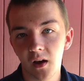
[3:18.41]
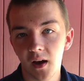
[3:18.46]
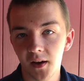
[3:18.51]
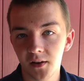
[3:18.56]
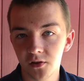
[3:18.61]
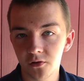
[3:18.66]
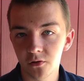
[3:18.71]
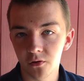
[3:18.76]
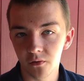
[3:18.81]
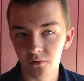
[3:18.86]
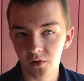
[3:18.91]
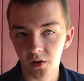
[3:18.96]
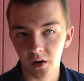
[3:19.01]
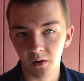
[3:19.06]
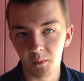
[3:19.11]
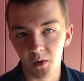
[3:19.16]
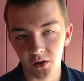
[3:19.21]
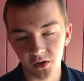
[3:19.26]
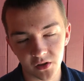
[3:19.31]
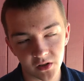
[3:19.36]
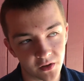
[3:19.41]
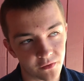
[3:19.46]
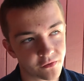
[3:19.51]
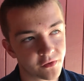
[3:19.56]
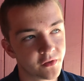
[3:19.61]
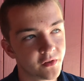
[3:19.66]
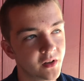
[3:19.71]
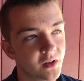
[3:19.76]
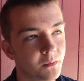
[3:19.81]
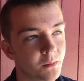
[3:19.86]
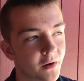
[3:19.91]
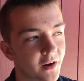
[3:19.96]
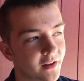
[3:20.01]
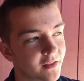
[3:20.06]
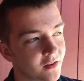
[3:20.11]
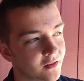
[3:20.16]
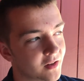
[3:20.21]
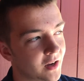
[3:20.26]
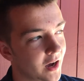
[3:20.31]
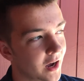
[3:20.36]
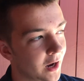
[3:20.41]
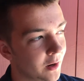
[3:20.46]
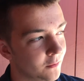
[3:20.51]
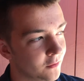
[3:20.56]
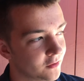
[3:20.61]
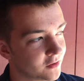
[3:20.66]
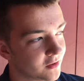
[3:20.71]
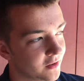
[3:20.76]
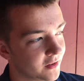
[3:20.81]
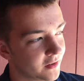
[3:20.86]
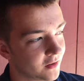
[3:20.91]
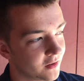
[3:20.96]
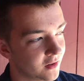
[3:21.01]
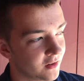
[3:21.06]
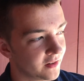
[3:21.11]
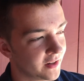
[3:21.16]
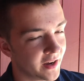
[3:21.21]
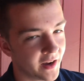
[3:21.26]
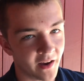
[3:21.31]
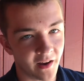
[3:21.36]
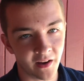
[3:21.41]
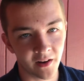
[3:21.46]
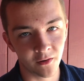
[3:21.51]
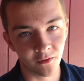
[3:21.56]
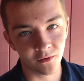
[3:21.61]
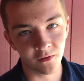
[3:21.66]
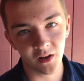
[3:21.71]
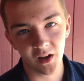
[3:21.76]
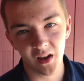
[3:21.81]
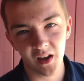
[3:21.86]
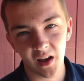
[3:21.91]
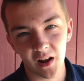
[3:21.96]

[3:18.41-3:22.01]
I should have done much differently, but at the time it was like, oh yeah, I don't